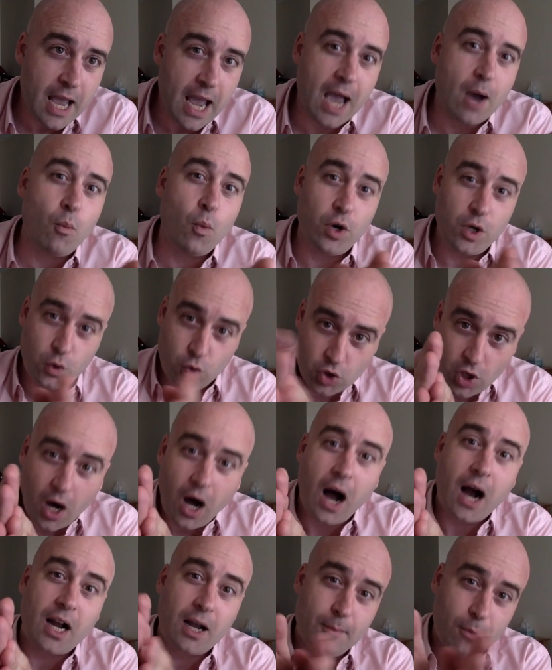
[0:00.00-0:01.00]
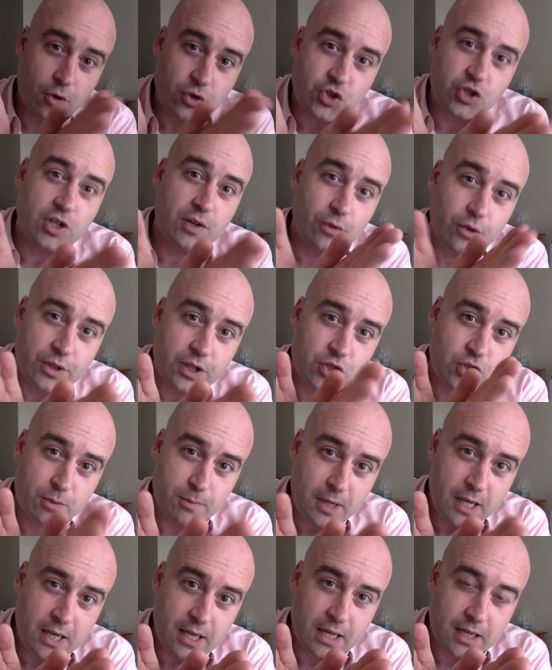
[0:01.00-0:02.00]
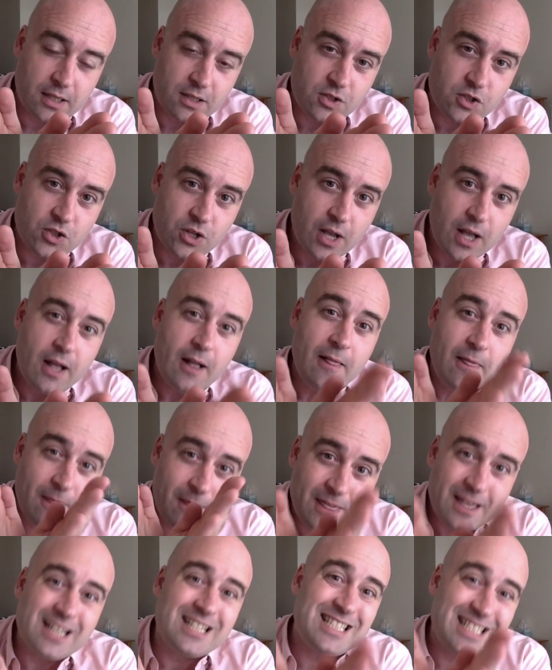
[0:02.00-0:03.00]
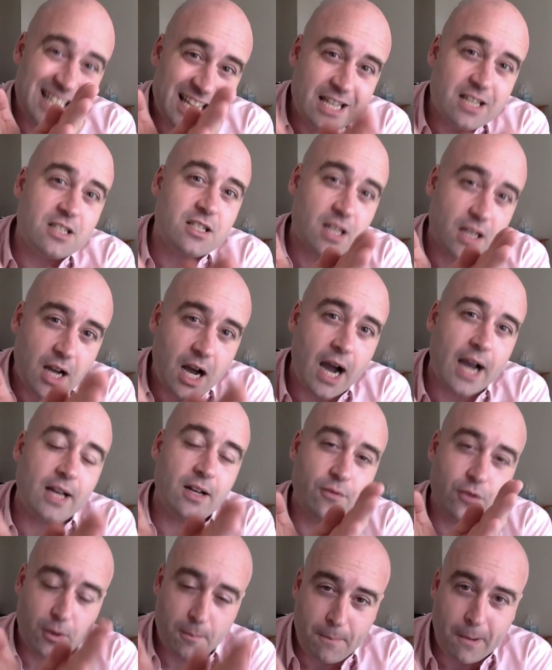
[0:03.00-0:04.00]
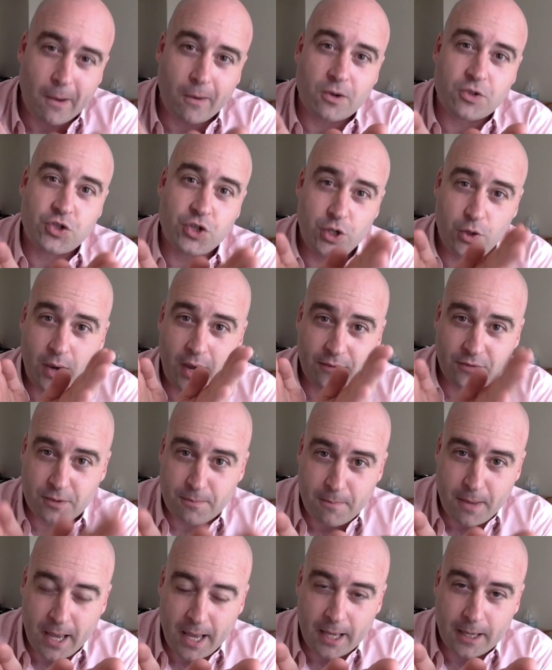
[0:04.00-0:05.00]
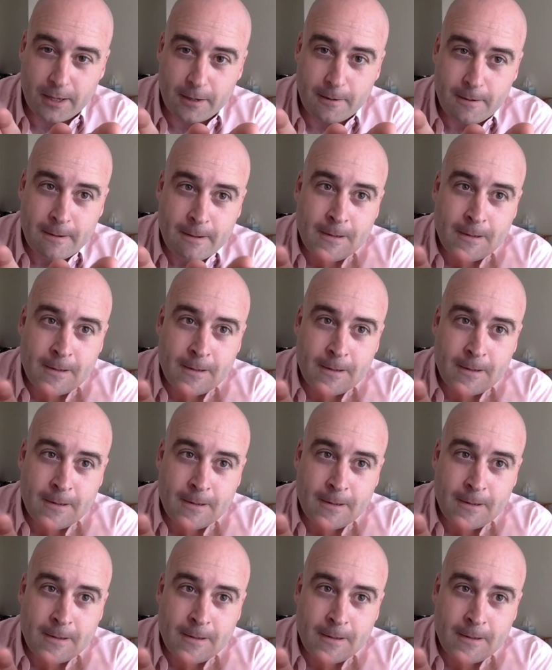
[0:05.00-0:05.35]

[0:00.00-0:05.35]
And when you talk about civil disobedience, this is the kind of comparison you have to make.